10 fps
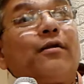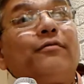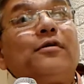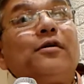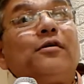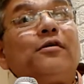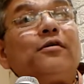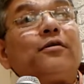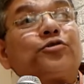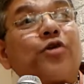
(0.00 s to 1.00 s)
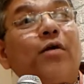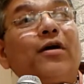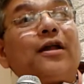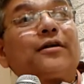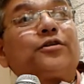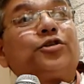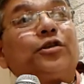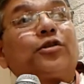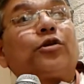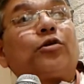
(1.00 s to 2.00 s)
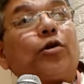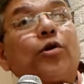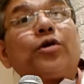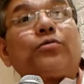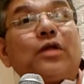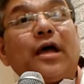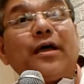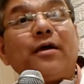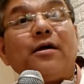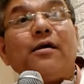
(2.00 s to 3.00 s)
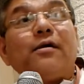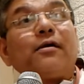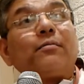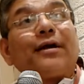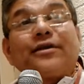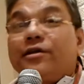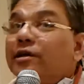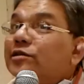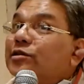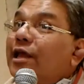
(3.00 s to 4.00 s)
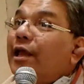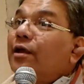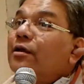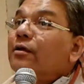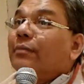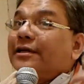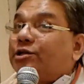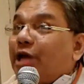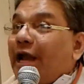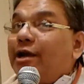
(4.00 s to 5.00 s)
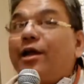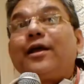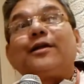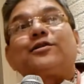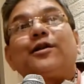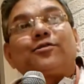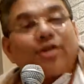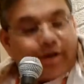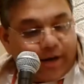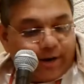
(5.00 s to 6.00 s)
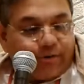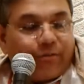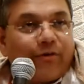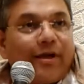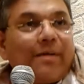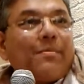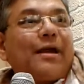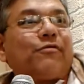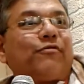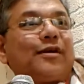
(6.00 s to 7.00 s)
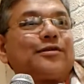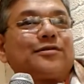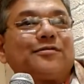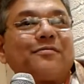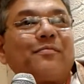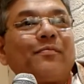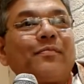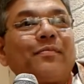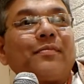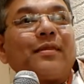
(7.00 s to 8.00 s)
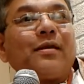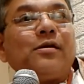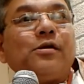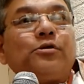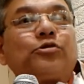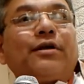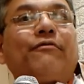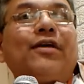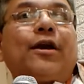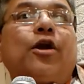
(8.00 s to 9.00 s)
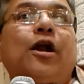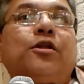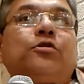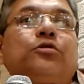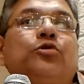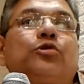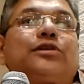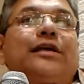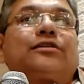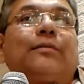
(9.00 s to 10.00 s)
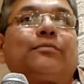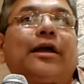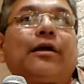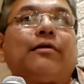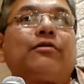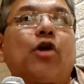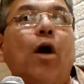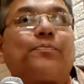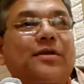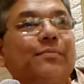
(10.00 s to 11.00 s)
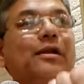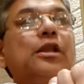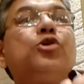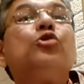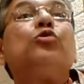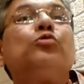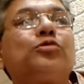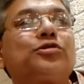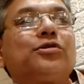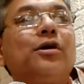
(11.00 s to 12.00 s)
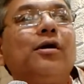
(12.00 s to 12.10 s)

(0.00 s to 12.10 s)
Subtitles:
of Shravana Chitta Koroi Uday. By listening, by chanting, etc., it re-manifests. So if we are not using something with optimal use,